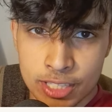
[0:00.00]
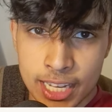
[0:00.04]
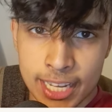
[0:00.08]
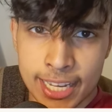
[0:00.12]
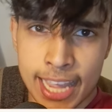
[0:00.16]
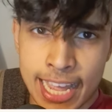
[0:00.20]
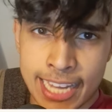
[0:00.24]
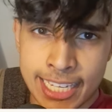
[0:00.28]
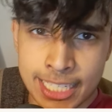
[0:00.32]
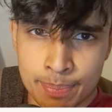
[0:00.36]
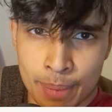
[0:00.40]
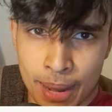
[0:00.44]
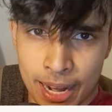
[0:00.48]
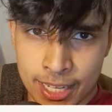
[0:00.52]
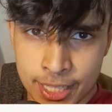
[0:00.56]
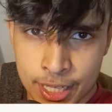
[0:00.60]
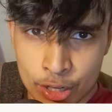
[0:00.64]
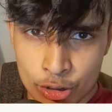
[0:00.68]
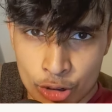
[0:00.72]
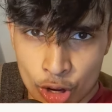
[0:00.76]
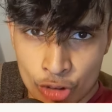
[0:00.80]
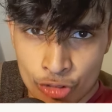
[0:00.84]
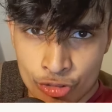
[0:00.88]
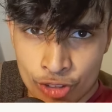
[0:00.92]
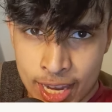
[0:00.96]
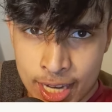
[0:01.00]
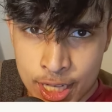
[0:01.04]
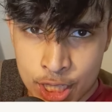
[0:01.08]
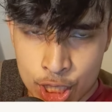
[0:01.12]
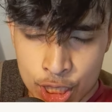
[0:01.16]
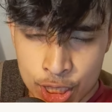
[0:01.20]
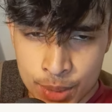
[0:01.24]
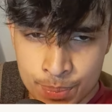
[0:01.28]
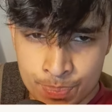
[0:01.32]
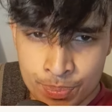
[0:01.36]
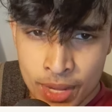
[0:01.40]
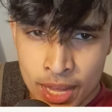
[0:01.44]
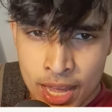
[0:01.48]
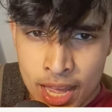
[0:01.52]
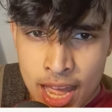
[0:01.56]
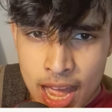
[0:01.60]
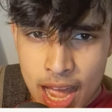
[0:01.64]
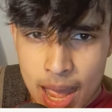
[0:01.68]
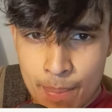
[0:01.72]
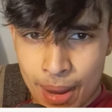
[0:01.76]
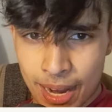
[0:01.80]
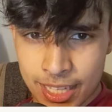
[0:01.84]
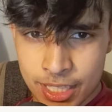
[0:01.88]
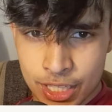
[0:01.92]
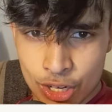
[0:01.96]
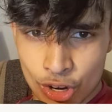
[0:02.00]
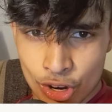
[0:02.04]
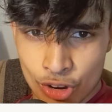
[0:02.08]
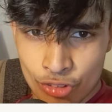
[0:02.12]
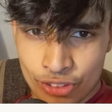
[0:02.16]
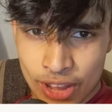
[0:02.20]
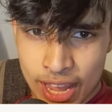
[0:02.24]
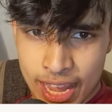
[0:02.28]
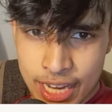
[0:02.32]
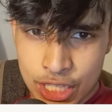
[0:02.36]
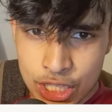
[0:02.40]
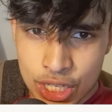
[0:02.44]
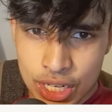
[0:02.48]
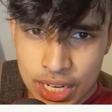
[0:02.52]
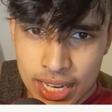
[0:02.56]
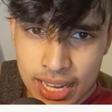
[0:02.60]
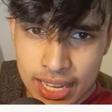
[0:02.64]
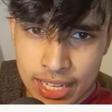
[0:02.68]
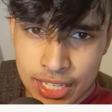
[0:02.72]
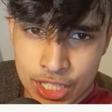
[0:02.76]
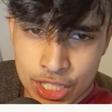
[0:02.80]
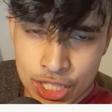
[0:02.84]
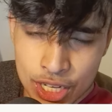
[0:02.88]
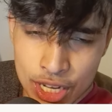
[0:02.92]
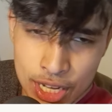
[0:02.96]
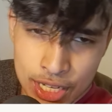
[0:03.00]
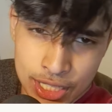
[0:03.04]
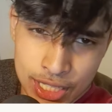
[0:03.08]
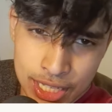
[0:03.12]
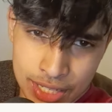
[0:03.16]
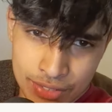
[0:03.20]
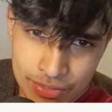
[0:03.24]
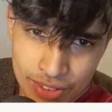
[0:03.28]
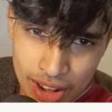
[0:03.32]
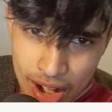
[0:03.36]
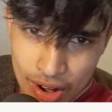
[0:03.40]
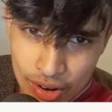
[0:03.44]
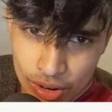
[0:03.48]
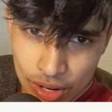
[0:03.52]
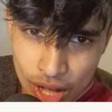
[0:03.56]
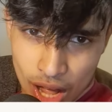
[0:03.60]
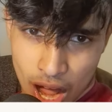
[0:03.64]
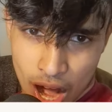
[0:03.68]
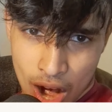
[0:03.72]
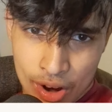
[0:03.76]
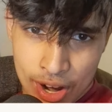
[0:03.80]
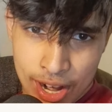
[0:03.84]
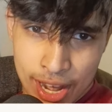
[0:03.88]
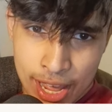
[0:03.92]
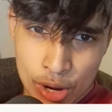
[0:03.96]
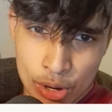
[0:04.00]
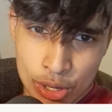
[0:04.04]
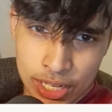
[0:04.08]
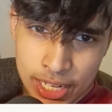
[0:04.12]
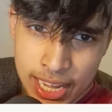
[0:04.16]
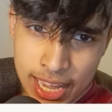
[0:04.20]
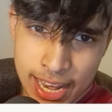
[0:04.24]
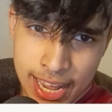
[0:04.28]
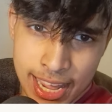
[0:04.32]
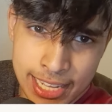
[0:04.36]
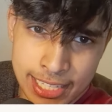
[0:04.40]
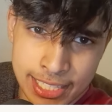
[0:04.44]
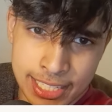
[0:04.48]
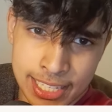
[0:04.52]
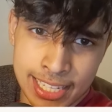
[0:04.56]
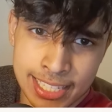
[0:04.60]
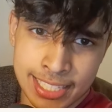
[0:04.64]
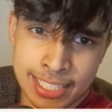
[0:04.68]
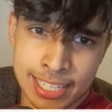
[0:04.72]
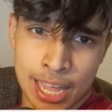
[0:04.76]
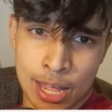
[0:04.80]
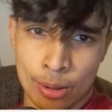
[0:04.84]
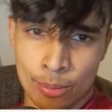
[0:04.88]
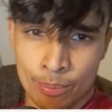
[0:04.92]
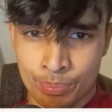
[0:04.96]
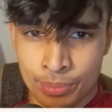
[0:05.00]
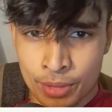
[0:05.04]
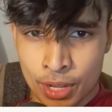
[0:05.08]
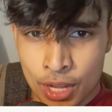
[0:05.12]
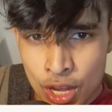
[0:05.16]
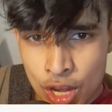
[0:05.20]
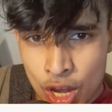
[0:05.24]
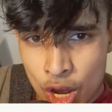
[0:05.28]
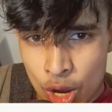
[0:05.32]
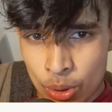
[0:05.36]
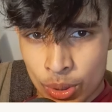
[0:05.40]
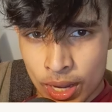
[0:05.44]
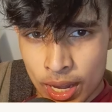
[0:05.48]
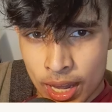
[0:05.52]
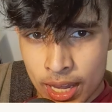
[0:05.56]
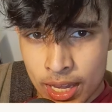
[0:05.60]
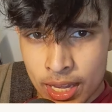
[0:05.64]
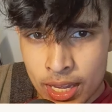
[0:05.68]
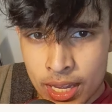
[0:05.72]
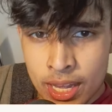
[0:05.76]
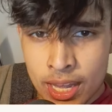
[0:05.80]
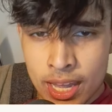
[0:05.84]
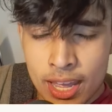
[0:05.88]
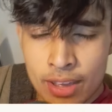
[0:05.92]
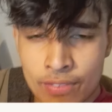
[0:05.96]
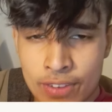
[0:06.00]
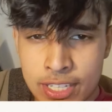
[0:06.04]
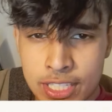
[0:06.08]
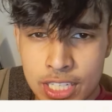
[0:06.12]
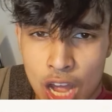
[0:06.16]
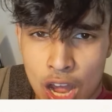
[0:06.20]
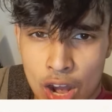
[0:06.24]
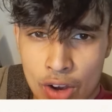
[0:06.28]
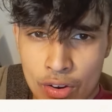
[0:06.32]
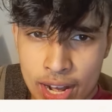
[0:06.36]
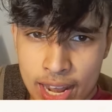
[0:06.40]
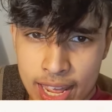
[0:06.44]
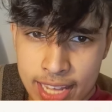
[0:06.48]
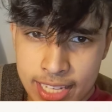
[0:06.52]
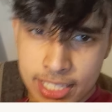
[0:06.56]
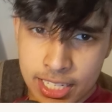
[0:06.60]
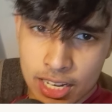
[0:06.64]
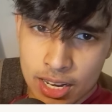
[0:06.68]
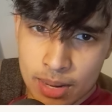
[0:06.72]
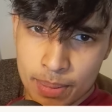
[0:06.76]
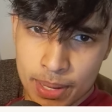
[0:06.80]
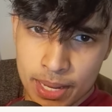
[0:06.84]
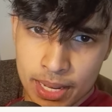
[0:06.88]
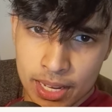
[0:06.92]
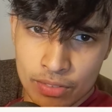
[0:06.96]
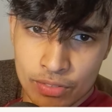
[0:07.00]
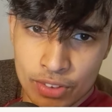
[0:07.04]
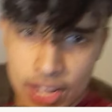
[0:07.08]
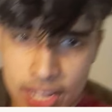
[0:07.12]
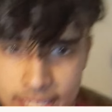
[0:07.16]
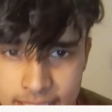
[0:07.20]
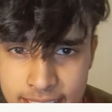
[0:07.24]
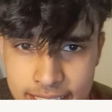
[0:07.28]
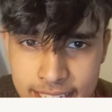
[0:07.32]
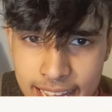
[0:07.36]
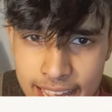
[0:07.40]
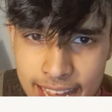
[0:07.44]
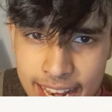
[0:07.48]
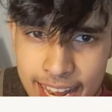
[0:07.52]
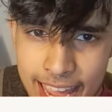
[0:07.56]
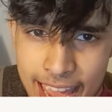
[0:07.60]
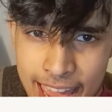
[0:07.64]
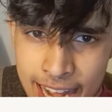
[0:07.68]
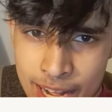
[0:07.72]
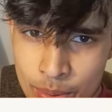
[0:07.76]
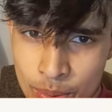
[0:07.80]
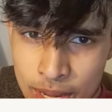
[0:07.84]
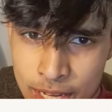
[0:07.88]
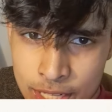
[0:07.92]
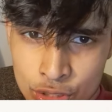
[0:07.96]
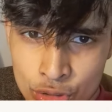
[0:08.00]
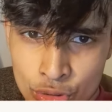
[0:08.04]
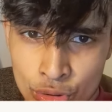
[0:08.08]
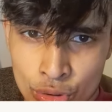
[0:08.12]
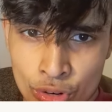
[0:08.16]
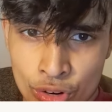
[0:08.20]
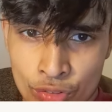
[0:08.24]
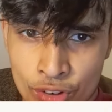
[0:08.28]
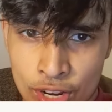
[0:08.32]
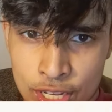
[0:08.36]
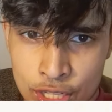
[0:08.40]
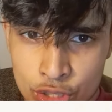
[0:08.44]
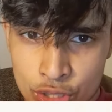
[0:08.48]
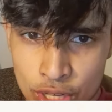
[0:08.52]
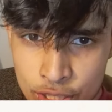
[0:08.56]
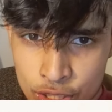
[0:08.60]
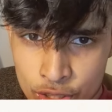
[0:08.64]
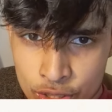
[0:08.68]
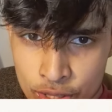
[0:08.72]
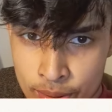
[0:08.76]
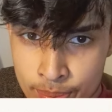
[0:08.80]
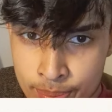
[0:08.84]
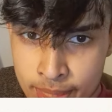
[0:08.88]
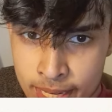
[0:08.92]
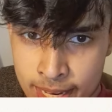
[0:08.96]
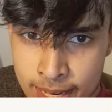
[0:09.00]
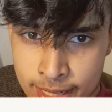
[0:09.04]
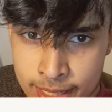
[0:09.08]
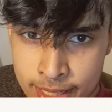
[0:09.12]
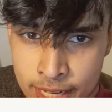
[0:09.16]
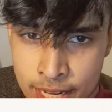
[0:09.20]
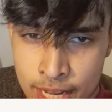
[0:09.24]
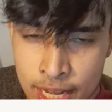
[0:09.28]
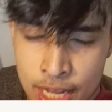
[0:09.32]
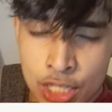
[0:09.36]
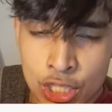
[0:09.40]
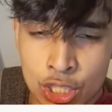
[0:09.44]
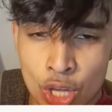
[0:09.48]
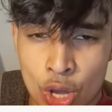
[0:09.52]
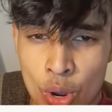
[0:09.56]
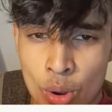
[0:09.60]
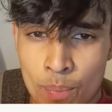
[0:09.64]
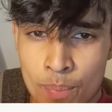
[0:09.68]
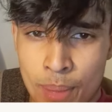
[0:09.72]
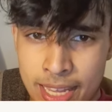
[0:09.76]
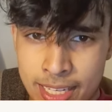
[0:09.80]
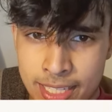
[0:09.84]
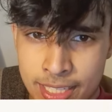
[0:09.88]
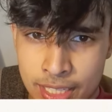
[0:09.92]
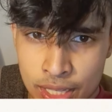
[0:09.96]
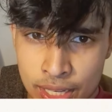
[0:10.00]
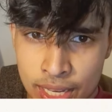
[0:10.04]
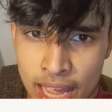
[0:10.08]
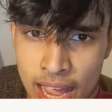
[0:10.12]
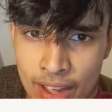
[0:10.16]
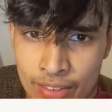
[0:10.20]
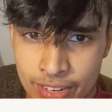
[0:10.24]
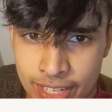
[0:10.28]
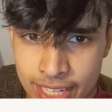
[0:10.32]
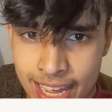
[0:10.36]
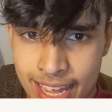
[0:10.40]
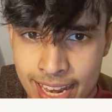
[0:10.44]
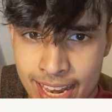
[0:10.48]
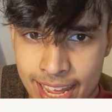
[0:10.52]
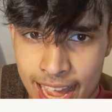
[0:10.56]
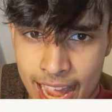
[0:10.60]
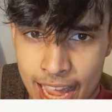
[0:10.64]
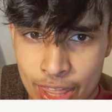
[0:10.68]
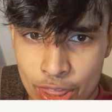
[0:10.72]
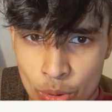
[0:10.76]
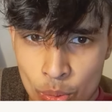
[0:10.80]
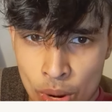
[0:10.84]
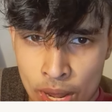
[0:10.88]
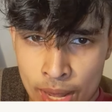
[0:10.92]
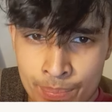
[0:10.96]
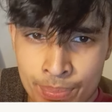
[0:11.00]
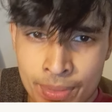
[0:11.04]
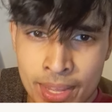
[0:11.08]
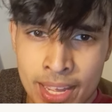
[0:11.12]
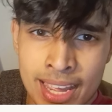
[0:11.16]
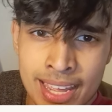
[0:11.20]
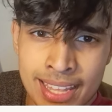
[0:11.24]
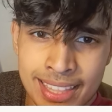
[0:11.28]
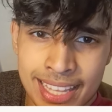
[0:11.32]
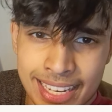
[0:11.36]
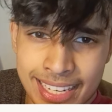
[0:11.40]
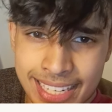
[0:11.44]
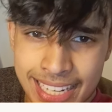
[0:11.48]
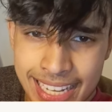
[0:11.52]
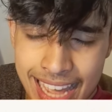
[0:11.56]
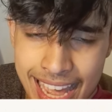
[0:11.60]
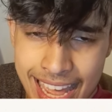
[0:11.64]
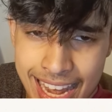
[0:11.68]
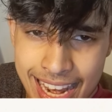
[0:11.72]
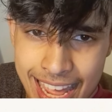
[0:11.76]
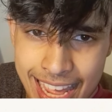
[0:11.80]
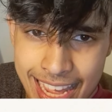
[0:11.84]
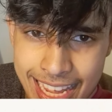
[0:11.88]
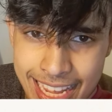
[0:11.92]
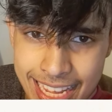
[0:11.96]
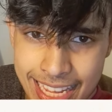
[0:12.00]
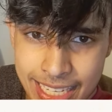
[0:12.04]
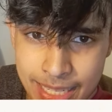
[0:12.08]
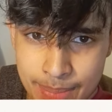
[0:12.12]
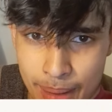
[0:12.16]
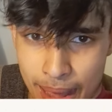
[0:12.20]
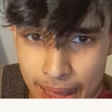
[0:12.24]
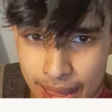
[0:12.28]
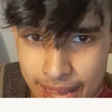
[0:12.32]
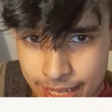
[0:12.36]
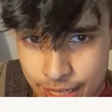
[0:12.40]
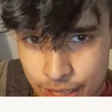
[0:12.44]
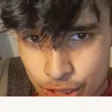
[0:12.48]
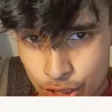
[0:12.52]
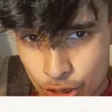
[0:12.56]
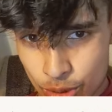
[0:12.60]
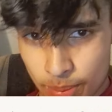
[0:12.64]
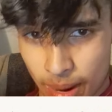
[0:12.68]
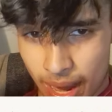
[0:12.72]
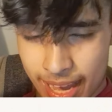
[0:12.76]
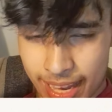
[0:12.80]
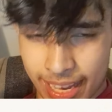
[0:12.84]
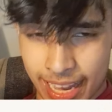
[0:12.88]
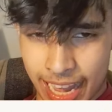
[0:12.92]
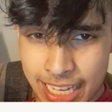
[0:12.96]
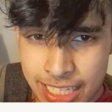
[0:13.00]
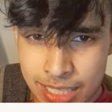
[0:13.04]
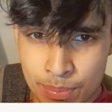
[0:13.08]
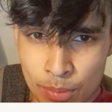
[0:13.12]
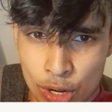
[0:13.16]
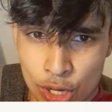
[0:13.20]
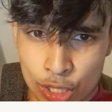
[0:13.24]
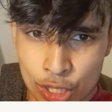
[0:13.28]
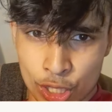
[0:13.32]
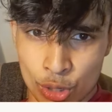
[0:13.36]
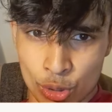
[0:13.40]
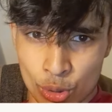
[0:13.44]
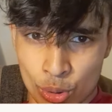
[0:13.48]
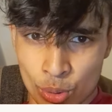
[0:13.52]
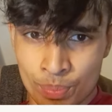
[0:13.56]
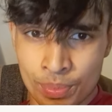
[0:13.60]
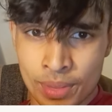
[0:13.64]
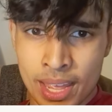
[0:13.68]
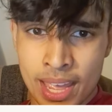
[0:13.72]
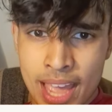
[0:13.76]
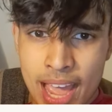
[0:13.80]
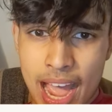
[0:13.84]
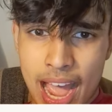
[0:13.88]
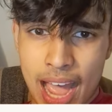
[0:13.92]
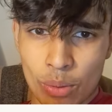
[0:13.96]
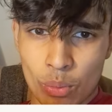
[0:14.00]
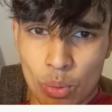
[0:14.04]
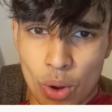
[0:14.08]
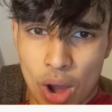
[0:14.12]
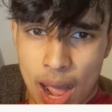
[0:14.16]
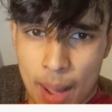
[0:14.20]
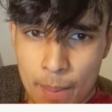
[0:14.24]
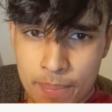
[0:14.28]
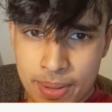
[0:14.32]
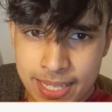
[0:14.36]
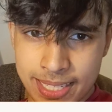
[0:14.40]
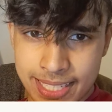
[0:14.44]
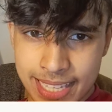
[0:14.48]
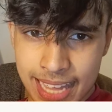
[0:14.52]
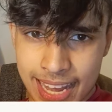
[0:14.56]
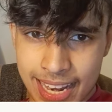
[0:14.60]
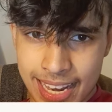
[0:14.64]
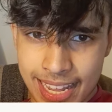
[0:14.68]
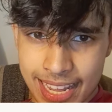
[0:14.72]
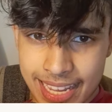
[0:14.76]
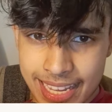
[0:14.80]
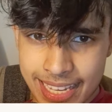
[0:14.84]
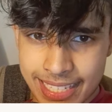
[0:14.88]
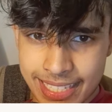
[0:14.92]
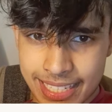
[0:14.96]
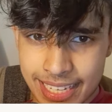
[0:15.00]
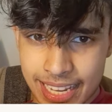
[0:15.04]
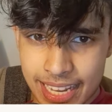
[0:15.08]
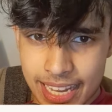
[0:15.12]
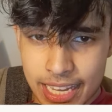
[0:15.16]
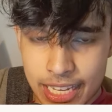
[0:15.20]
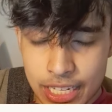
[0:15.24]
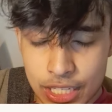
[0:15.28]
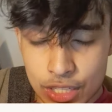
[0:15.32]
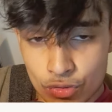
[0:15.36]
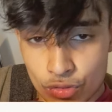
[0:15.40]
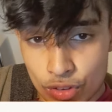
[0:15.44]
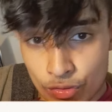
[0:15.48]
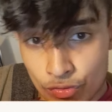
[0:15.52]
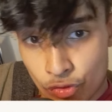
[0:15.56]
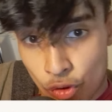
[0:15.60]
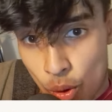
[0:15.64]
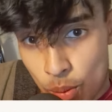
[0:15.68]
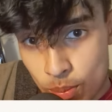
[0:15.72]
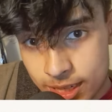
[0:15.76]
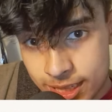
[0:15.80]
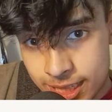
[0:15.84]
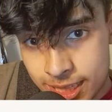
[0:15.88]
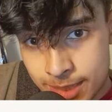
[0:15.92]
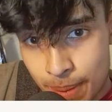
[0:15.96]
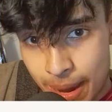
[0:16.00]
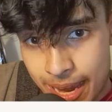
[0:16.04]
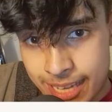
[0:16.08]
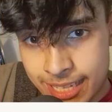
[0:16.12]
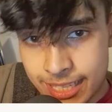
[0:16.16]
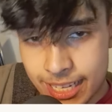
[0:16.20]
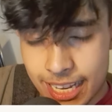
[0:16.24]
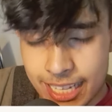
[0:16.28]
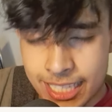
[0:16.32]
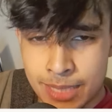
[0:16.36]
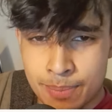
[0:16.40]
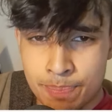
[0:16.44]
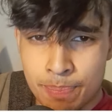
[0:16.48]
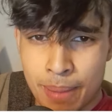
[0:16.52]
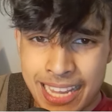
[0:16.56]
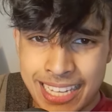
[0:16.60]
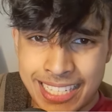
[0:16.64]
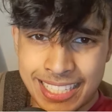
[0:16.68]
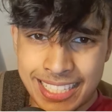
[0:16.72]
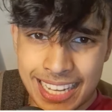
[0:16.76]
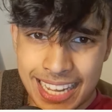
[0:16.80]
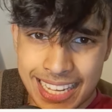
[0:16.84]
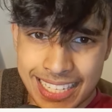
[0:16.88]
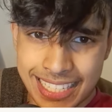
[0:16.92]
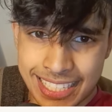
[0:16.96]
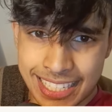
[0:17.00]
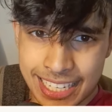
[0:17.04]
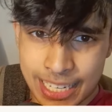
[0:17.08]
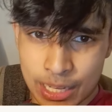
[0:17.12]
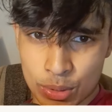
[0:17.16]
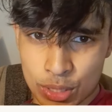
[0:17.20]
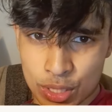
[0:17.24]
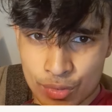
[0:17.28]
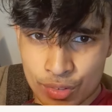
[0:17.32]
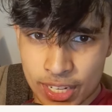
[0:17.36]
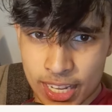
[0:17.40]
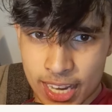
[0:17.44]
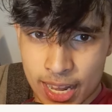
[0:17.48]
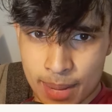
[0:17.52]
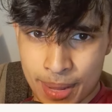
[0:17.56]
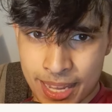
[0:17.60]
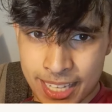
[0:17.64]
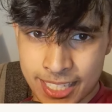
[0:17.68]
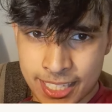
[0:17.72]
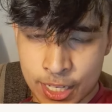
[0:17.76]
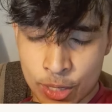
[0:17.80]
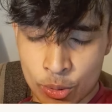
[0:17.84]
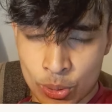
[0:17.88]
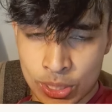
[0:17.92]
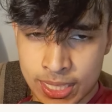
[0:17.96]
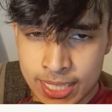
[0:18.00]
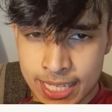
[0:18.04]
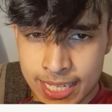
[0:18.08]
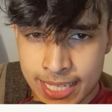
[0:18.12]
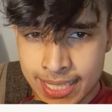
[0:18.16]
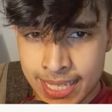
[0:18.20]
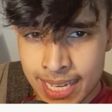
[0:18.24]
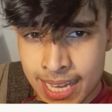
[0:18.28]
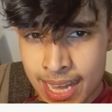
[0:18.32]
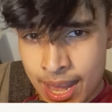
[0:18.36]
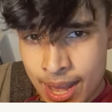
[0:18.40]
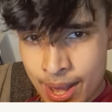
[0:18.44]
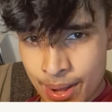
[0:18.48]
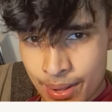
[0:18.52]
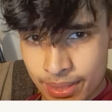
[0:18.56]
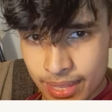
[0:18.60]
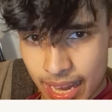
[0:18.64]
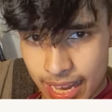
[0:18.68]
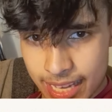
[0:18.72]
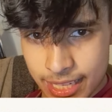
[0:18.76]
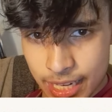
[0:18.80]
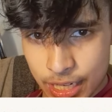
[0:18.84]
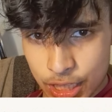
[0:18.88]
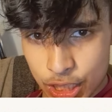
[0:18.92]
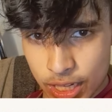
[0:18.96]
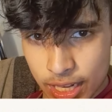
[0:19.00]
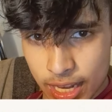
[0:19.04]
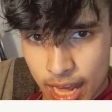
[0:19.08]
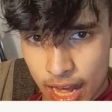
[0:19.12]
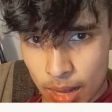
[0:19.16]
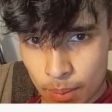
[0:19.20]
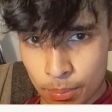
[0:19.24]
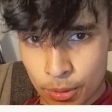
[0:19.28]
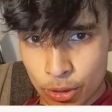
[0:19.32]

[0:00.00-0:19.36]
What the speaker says: against bacteriophages. A bacteriophage inserts its viral RNA or DNA into the cell. Okay, if its RNA is going to be converted to DNA anyways through reverse transcriptase. So basically you have DNA either way. The DNA is binded to by a Cas molecule, and what happens then is it forms a spacer. A spacer is a sequence of DNA-based sequences that essentially help